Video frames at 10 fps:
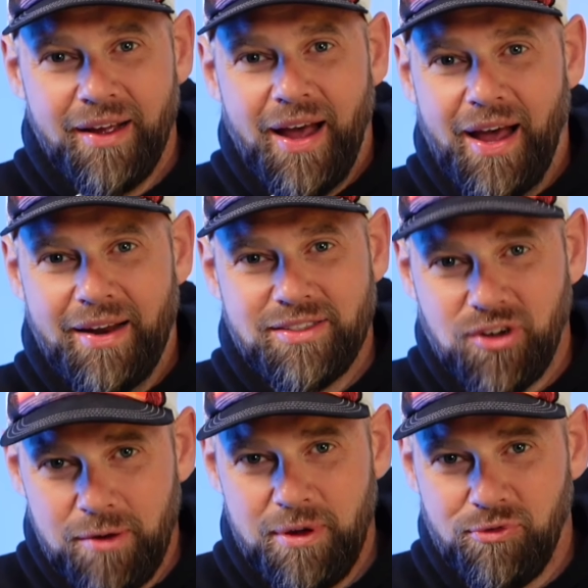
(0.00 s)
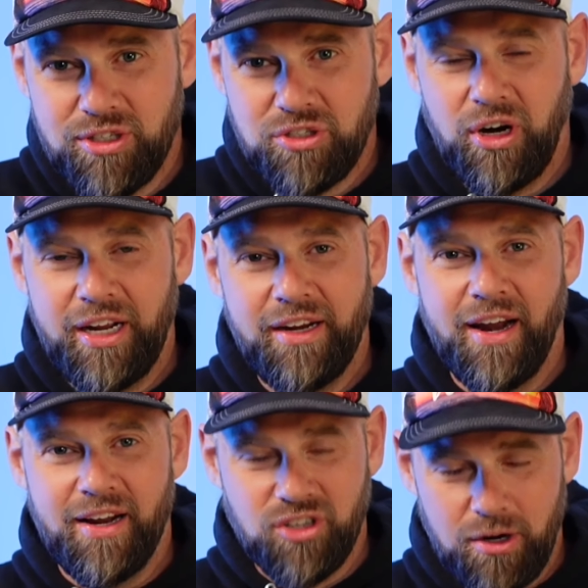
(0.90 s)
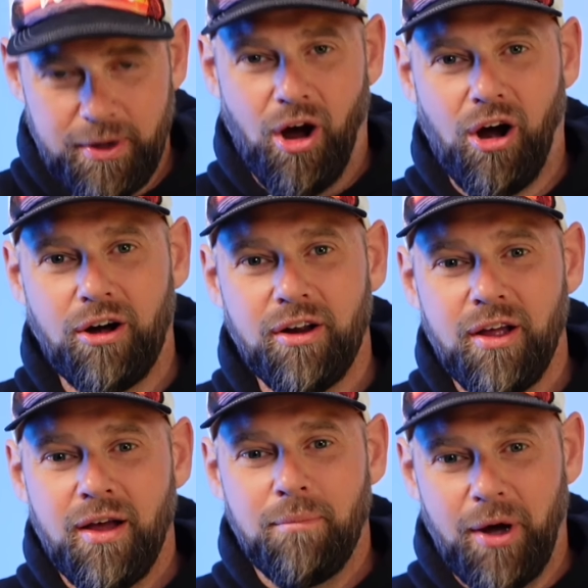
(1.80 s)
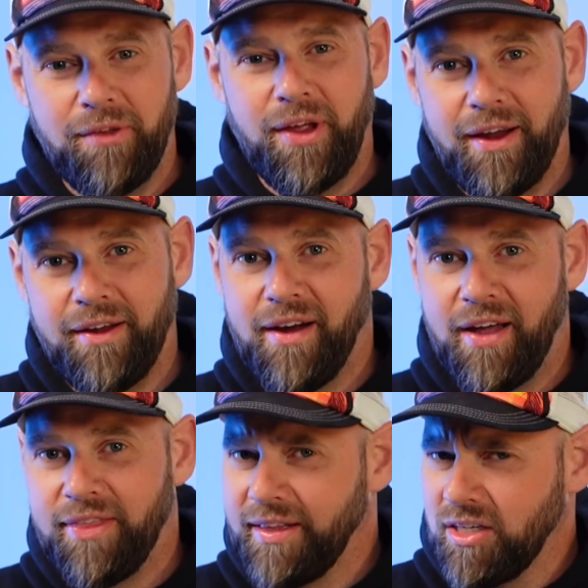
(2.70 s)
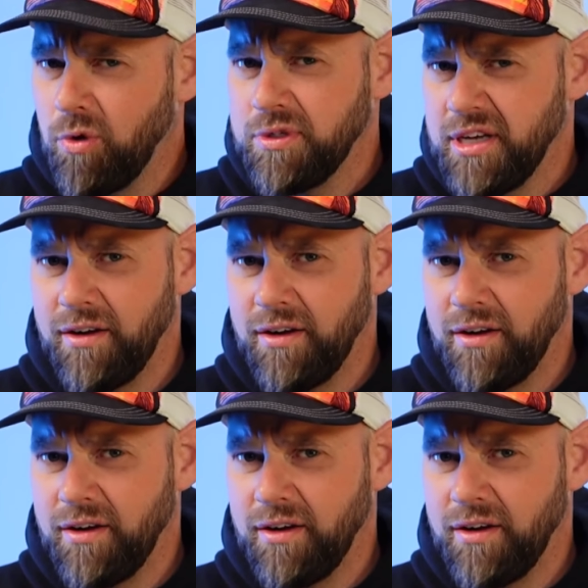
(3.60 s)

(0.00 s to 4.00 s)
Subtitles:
and it's going to be frustrating, and it's going to be hard, but hey, I think that's what we signed up